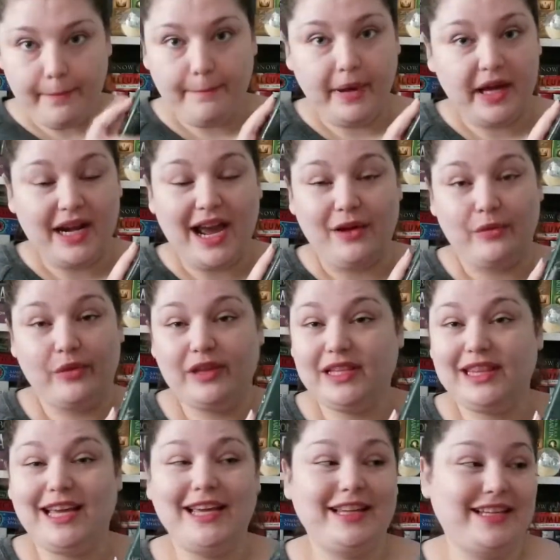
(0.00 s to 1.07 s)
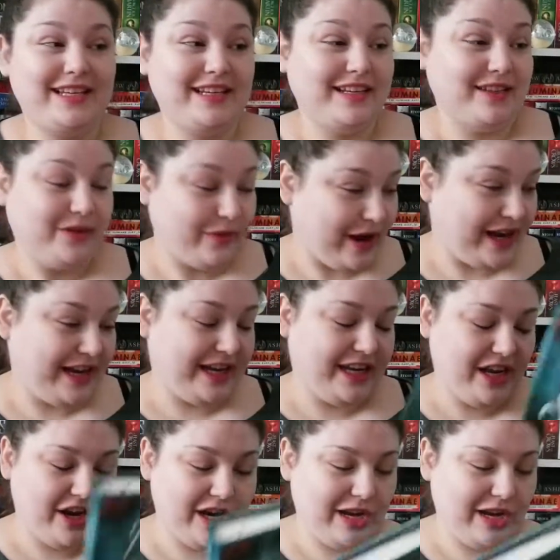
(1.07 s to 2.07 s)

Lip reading: But I really liked the writing in here.